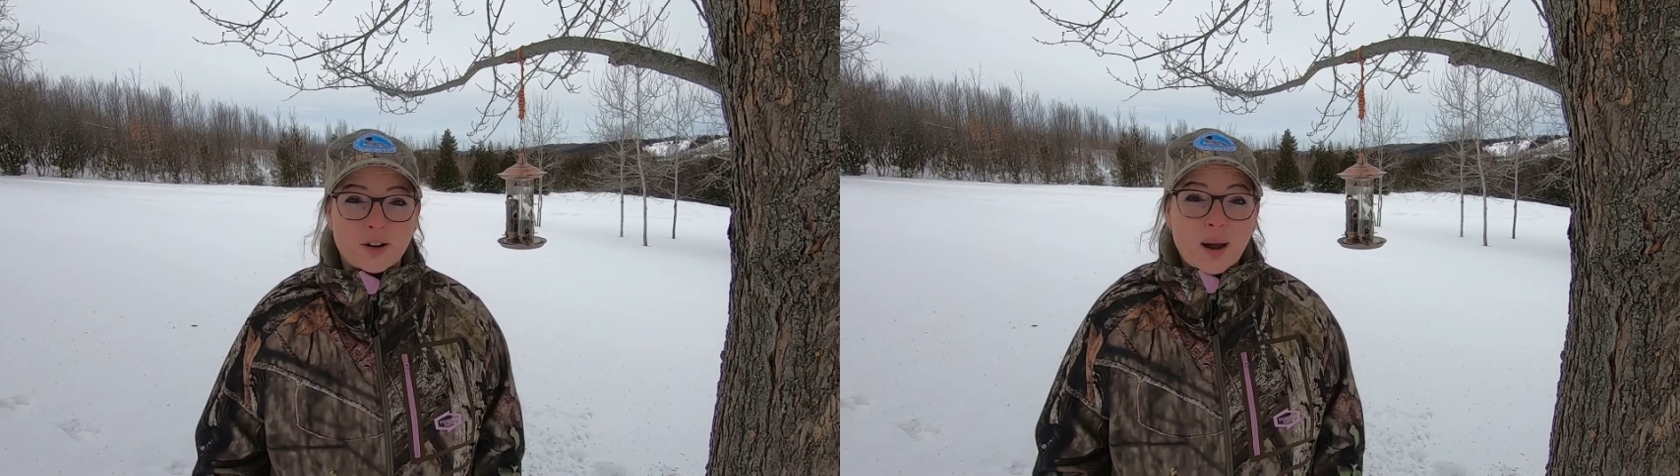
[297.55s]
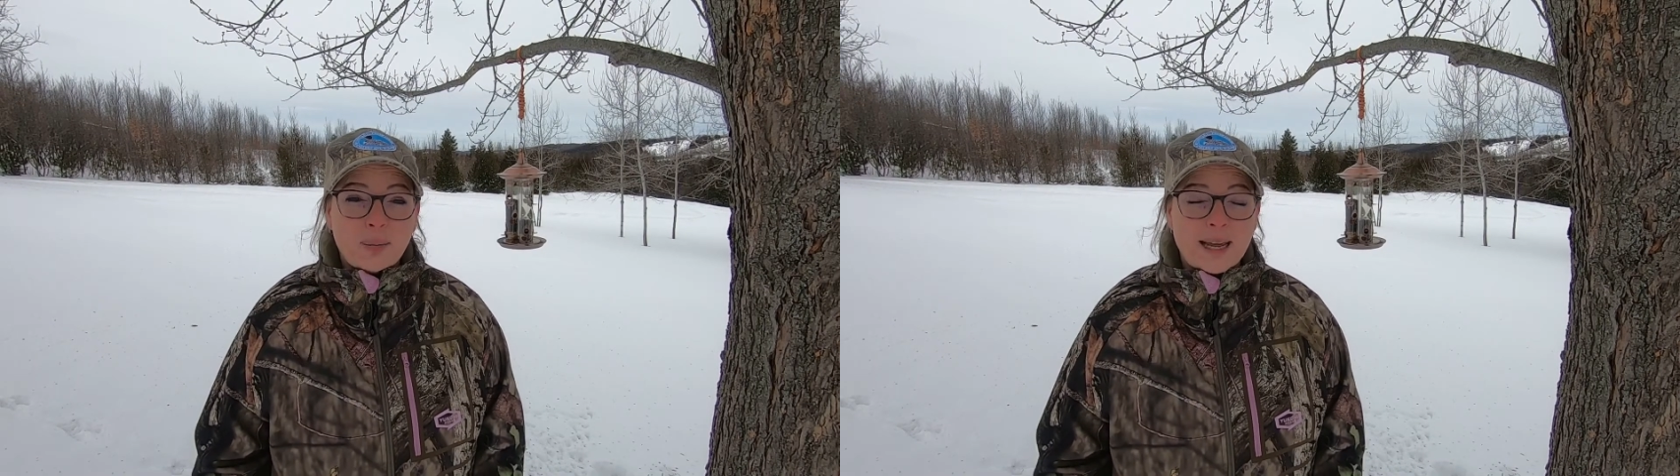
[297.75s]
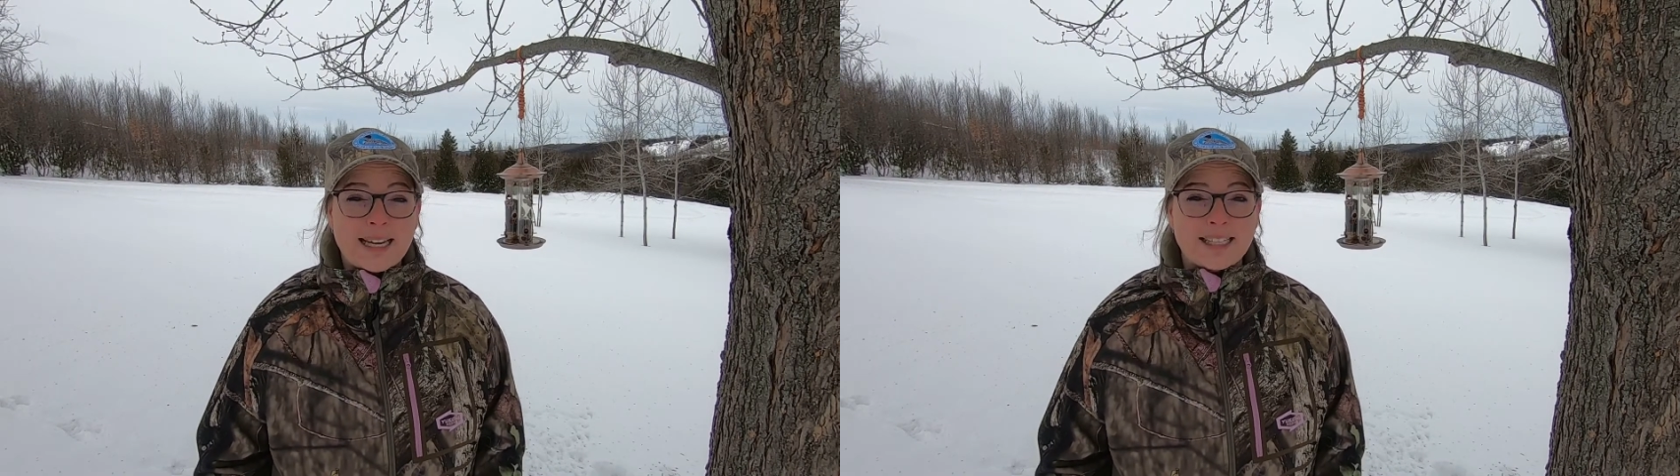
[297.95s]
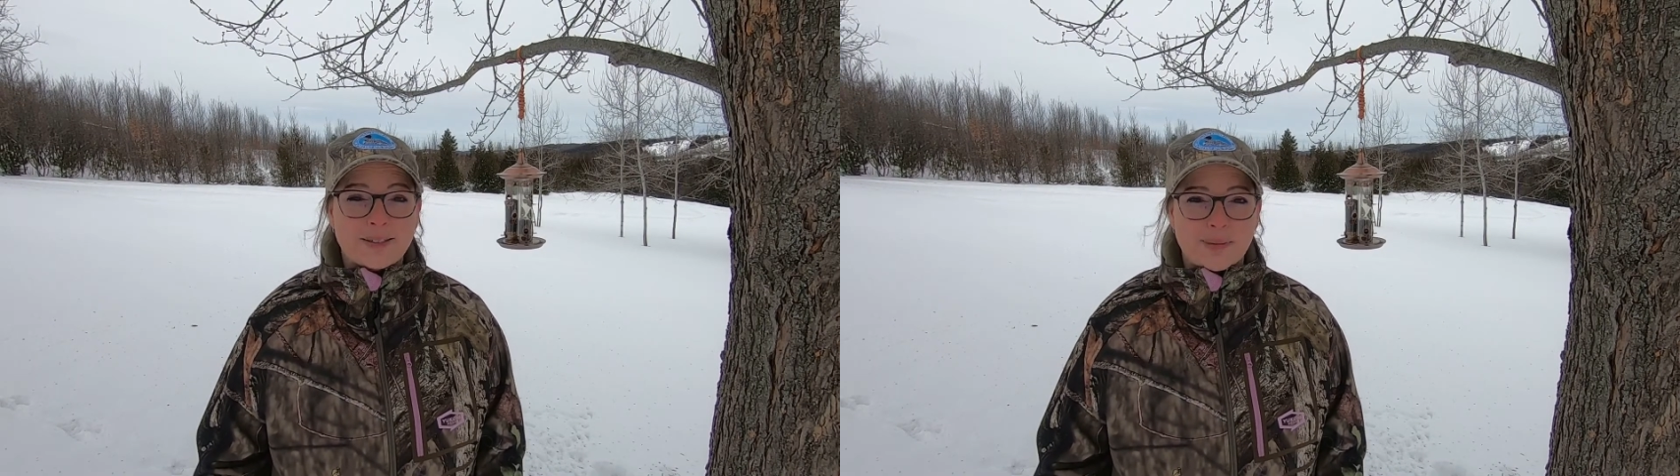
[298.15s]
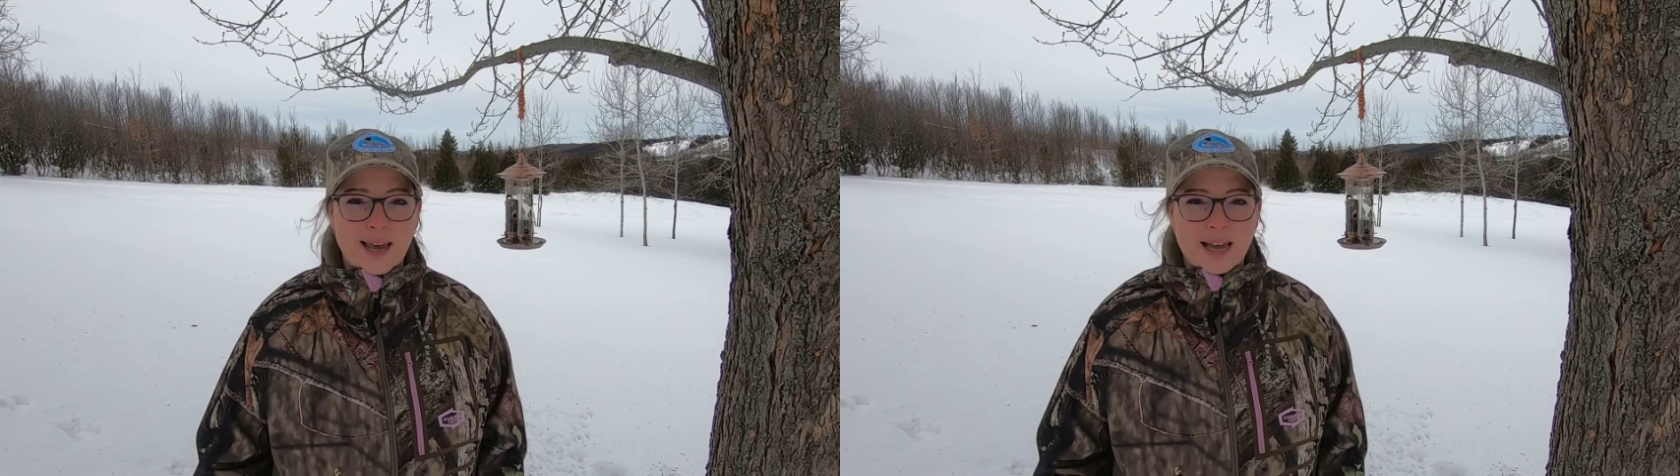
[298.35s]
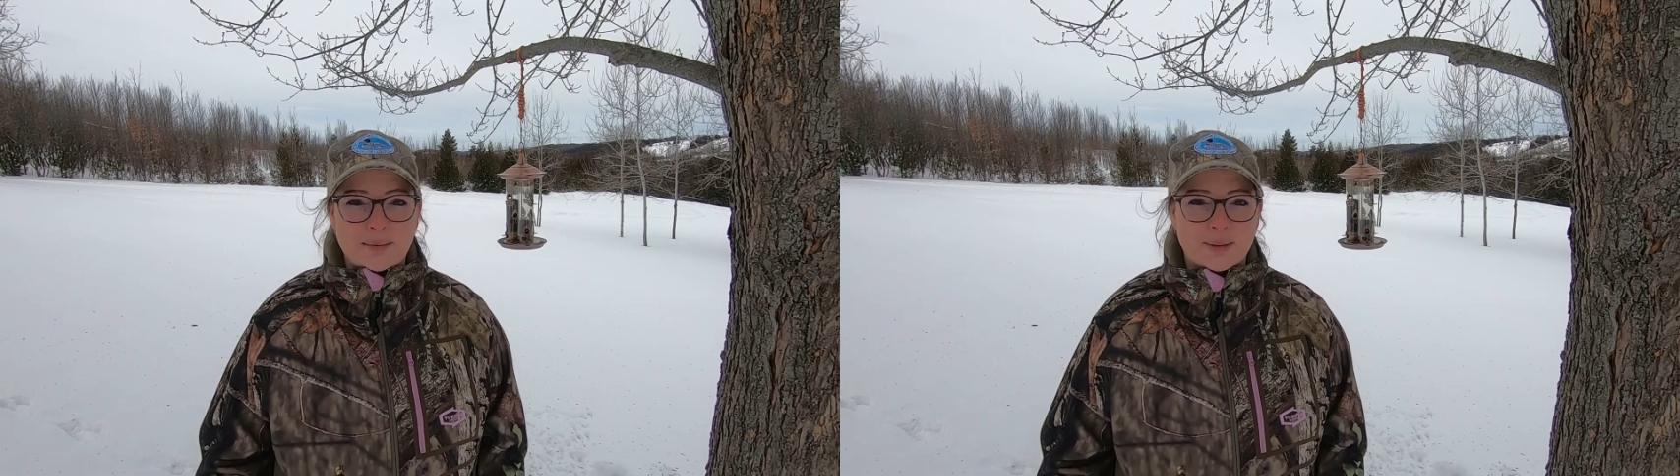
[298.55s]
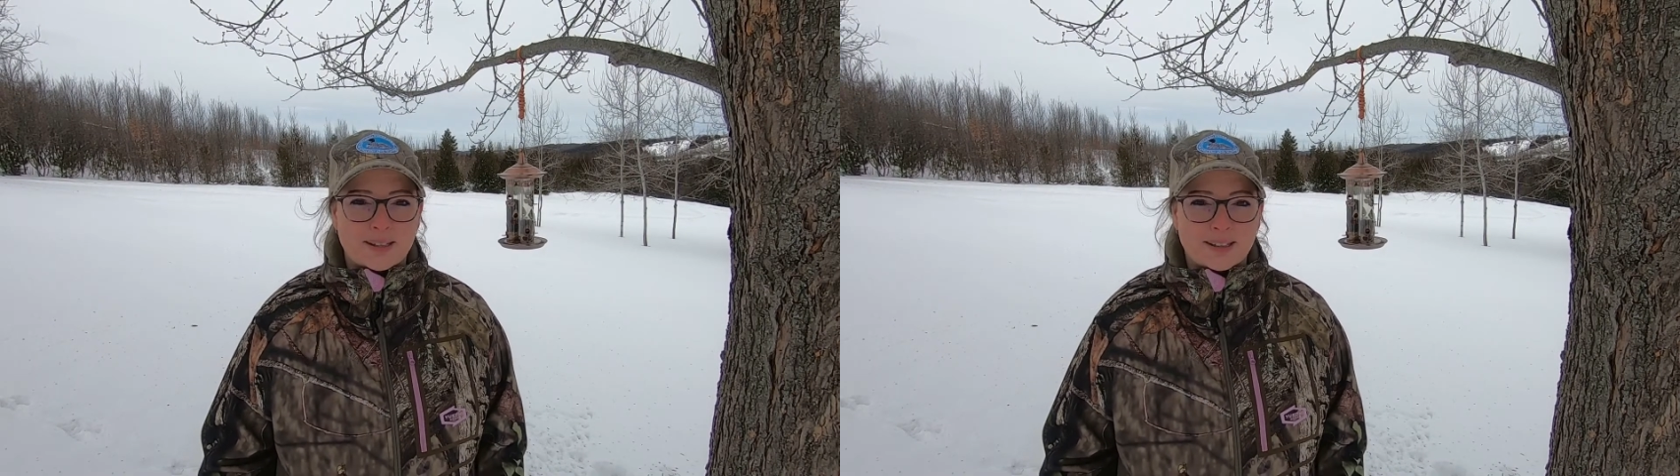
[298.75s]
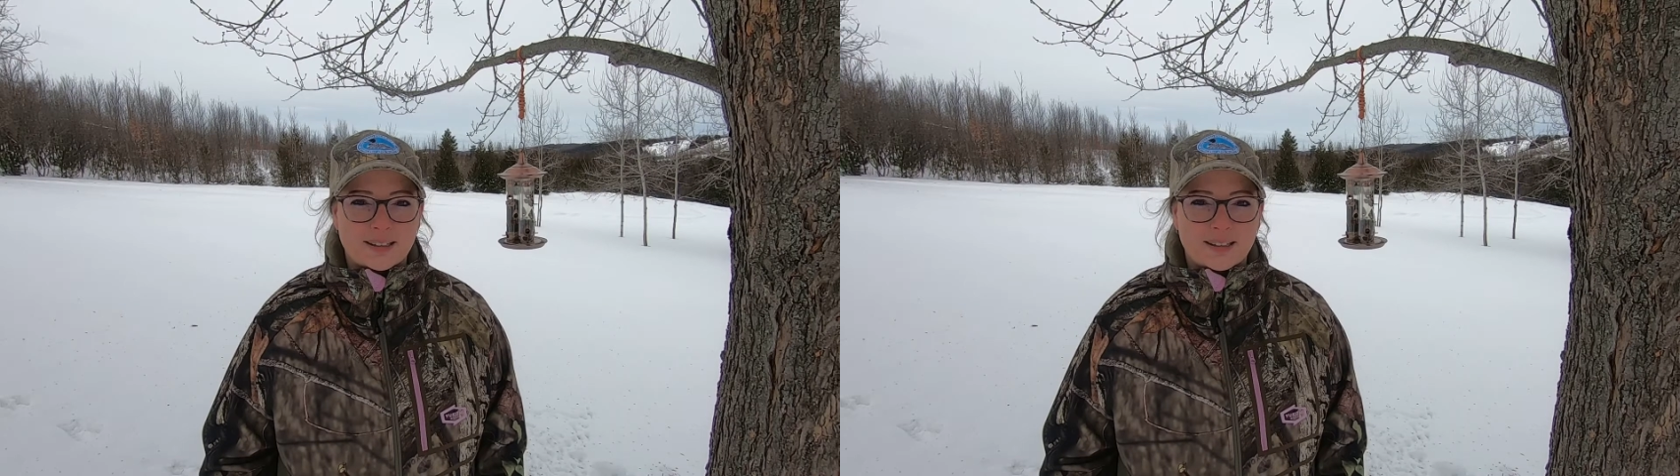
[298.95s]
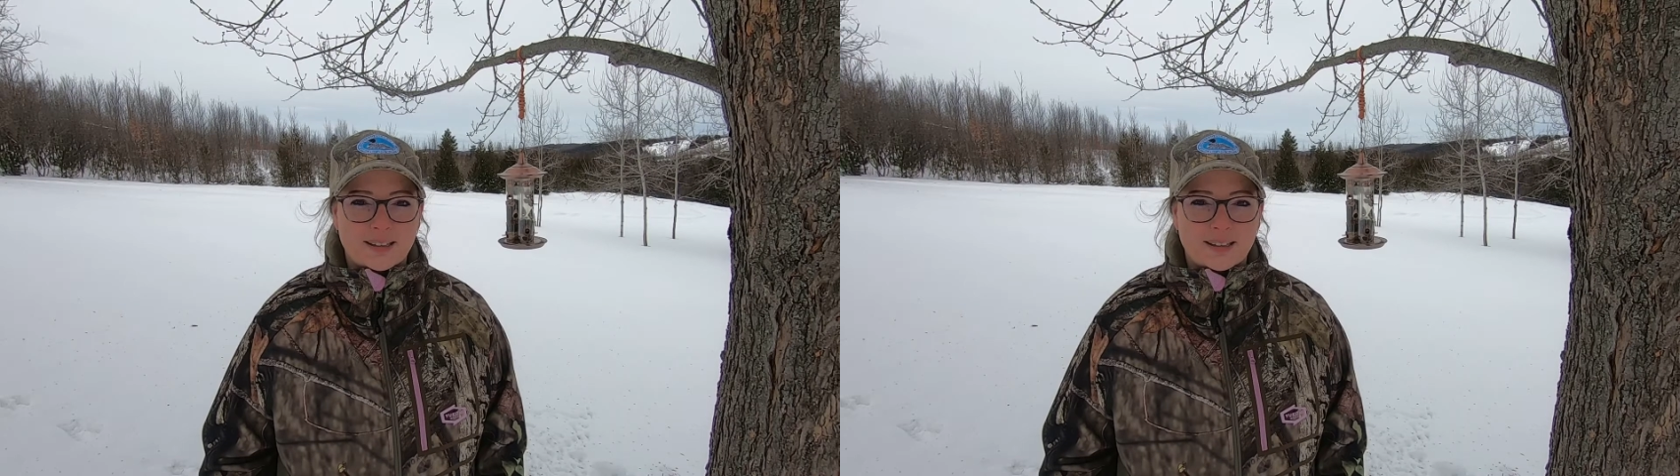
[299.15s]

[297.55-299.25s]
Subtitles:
try playing some games.